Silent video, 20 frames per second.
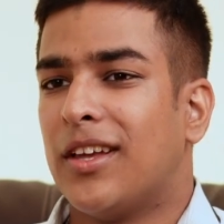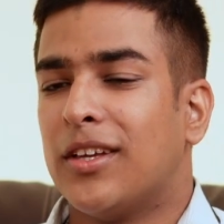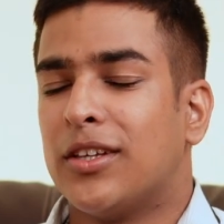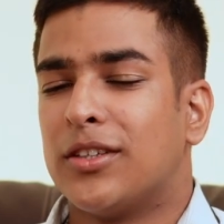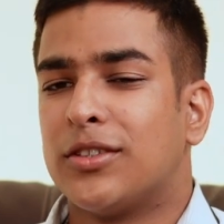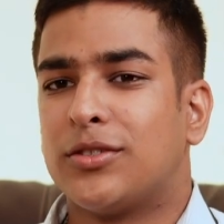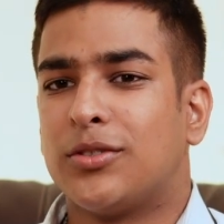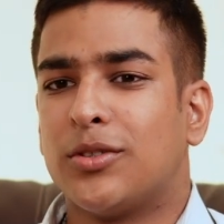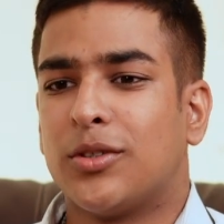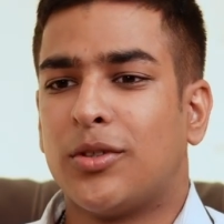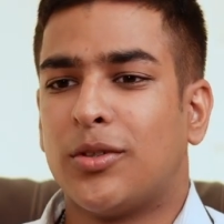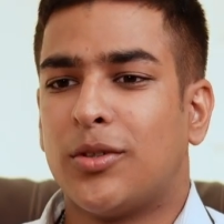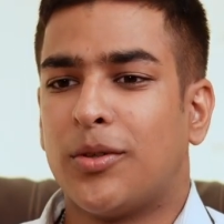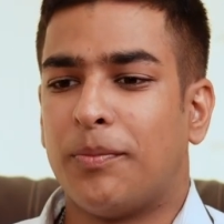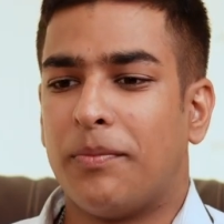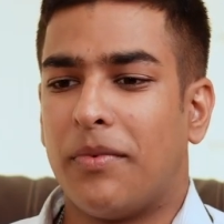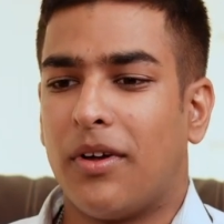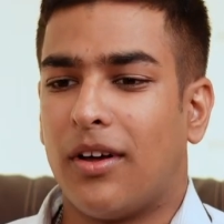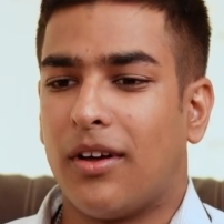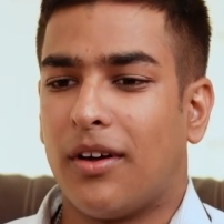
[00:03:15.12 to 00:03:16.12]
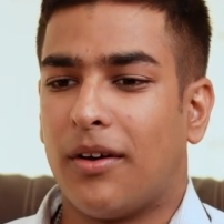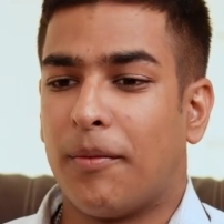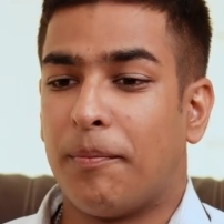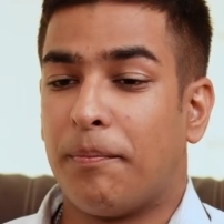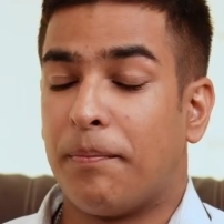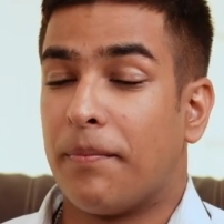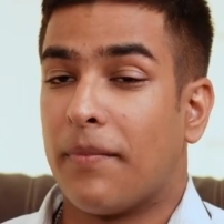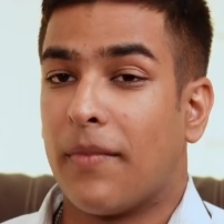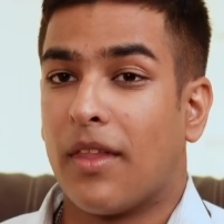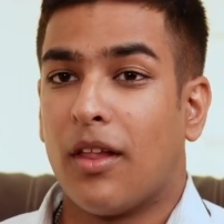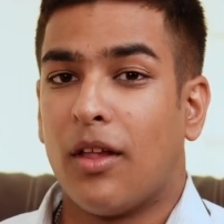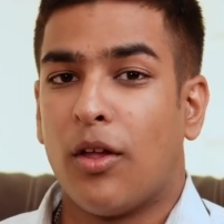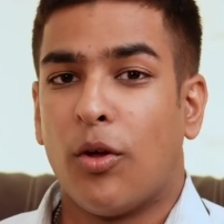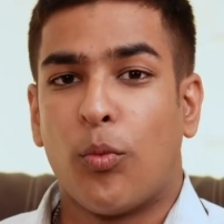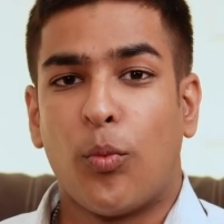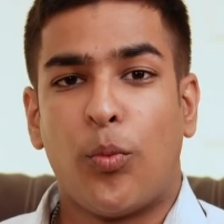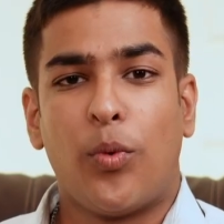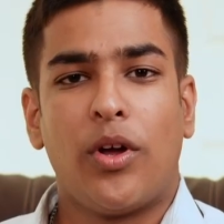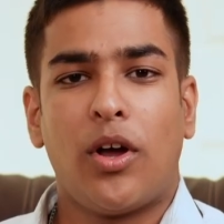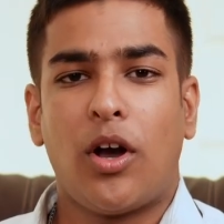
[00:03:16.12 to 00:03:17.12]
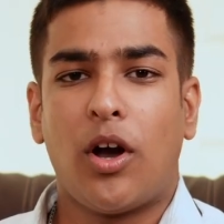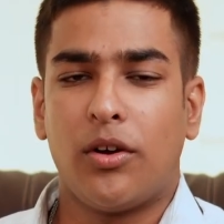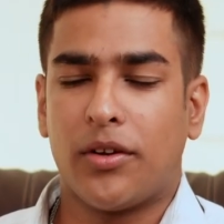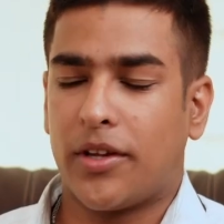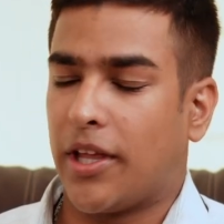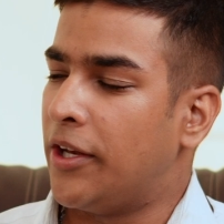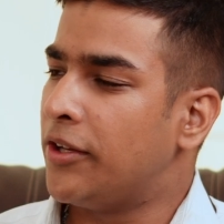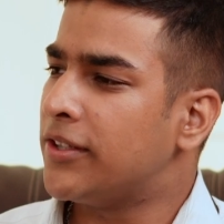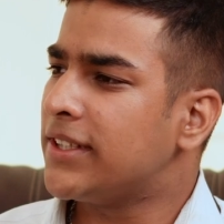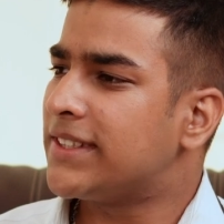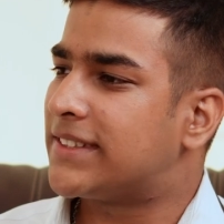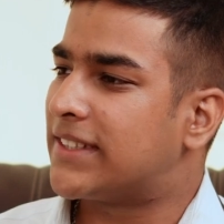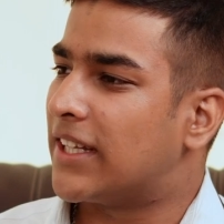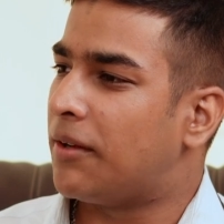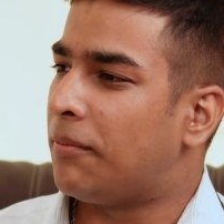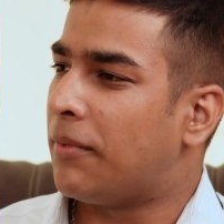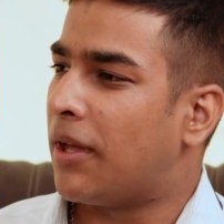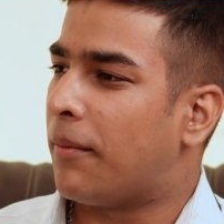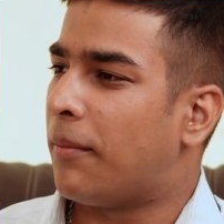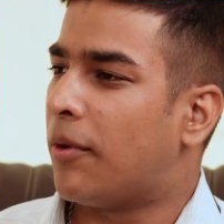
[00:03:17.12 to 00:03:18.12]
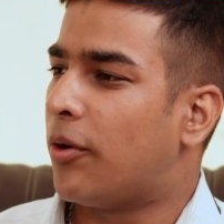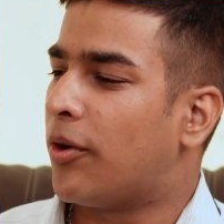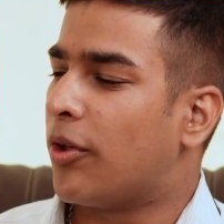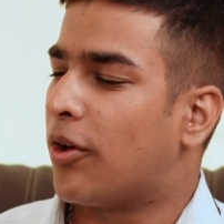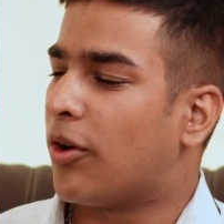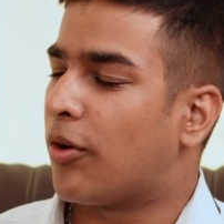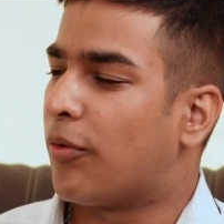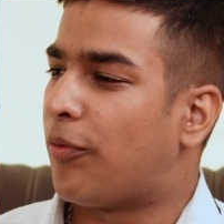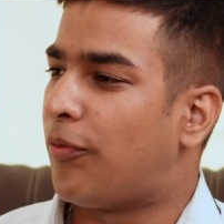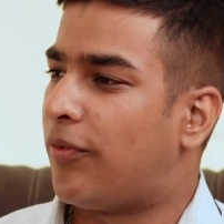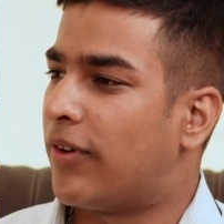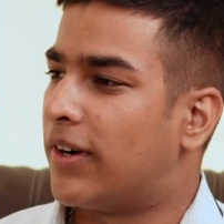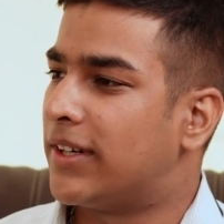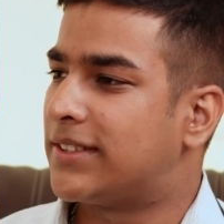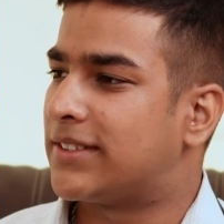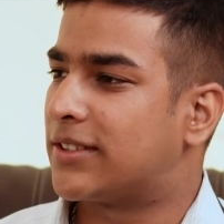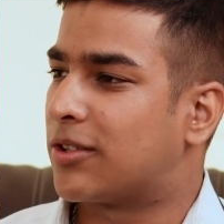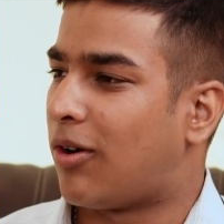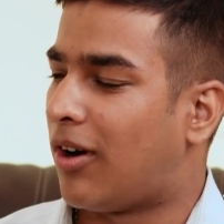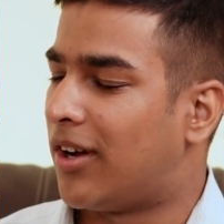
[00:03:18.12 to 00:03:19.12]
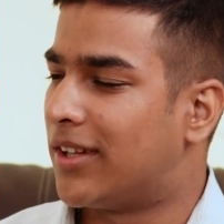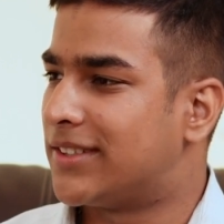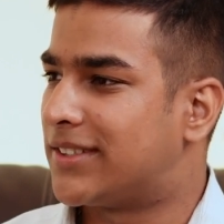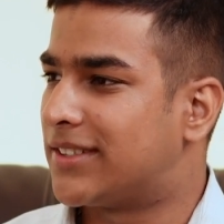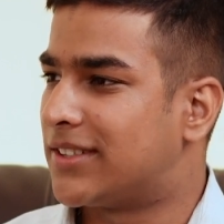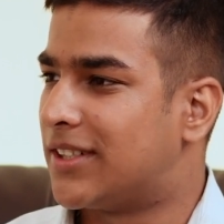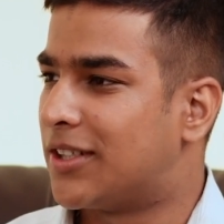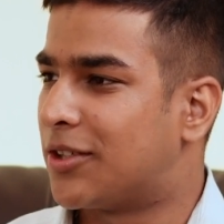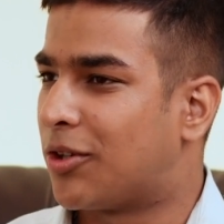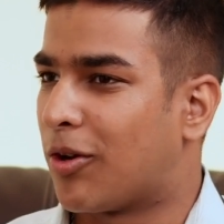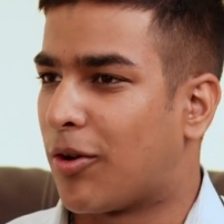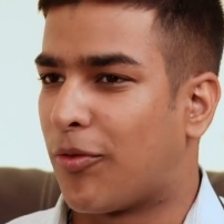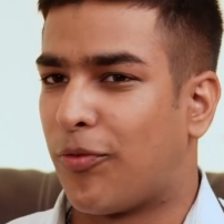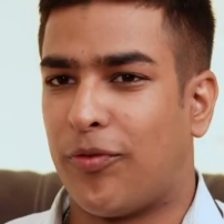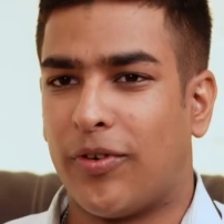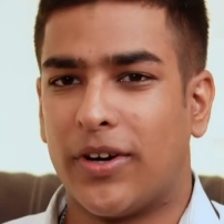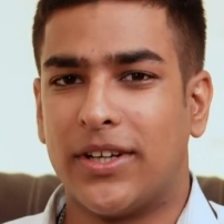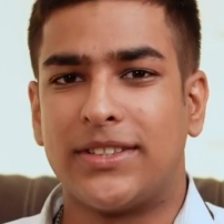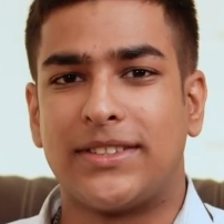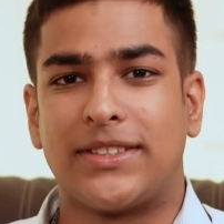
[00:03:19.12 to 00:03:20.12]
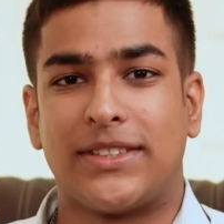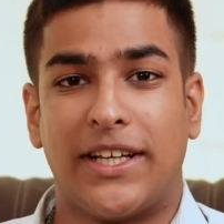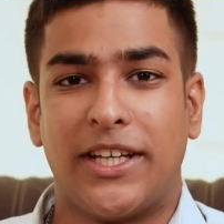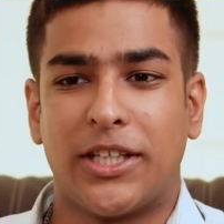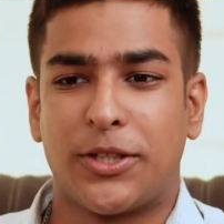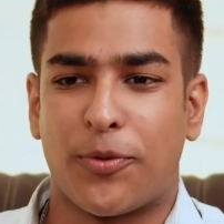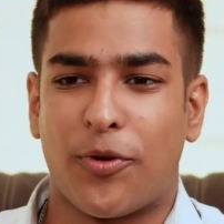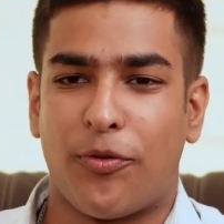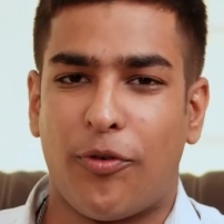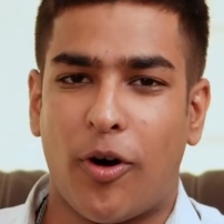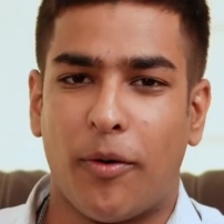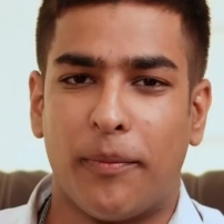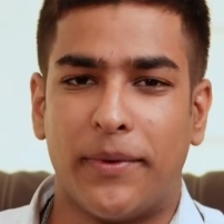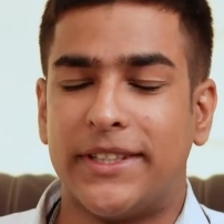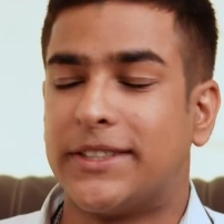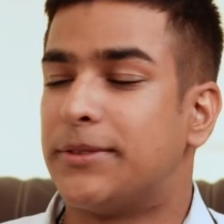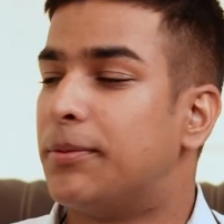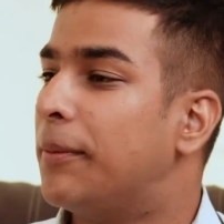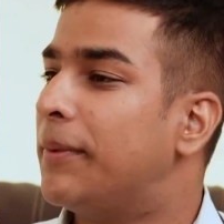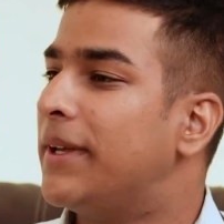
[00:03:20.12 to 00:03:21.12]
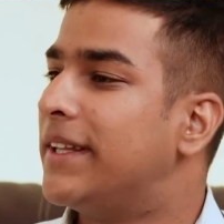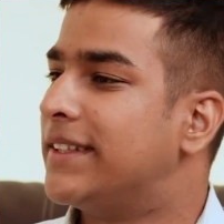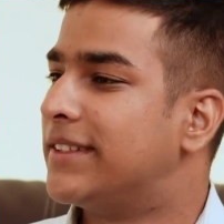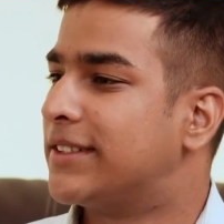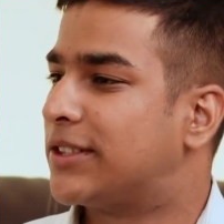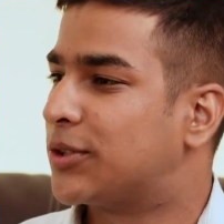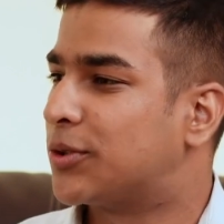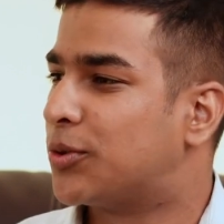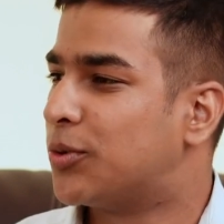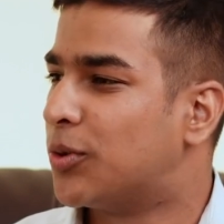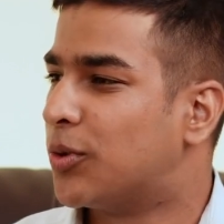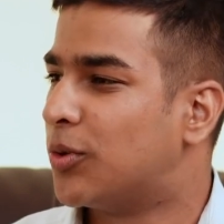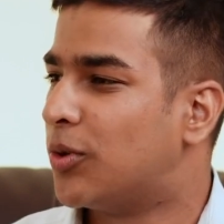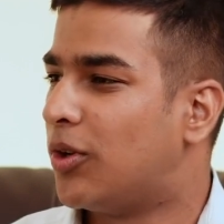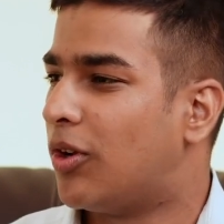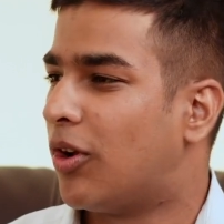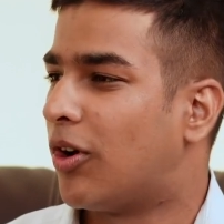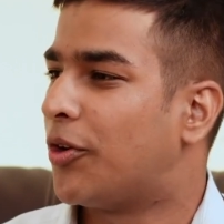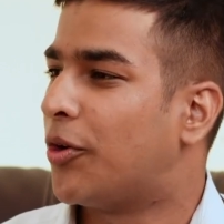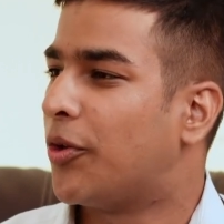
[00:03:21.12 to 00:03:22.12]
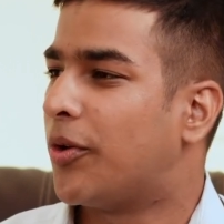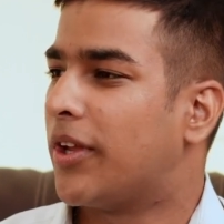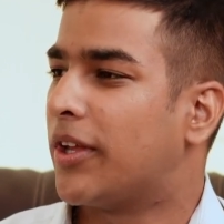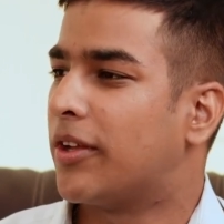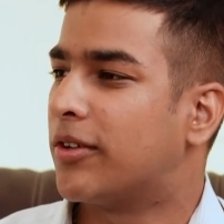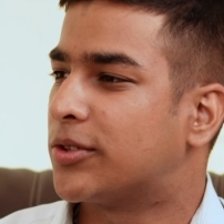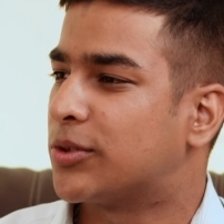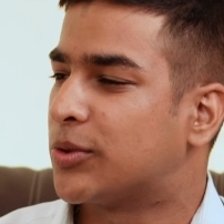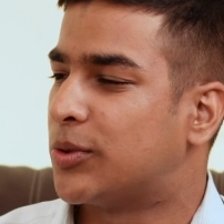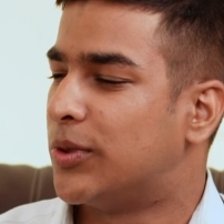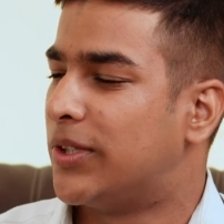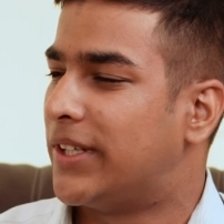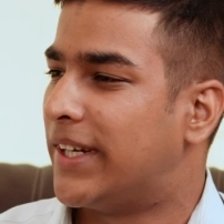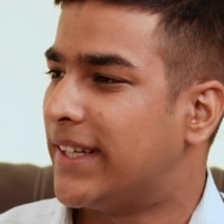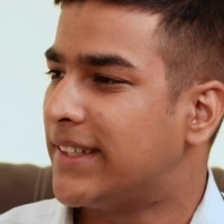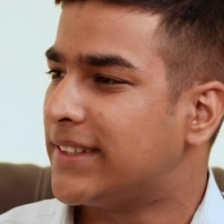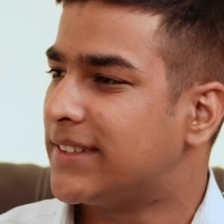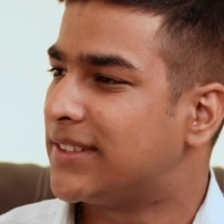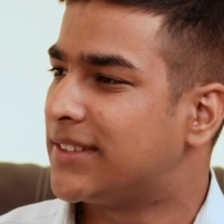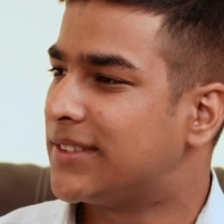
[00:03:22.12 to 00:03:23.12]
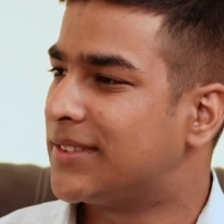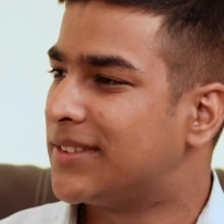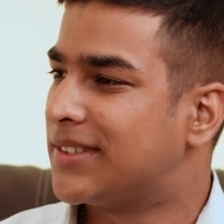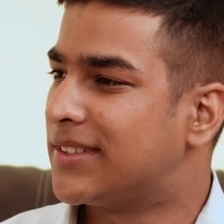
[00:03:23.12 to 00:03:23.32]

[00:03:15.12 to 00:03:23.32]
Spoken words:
So can you just tell me about your first concert or first stage performance, maybe in school or during your school days?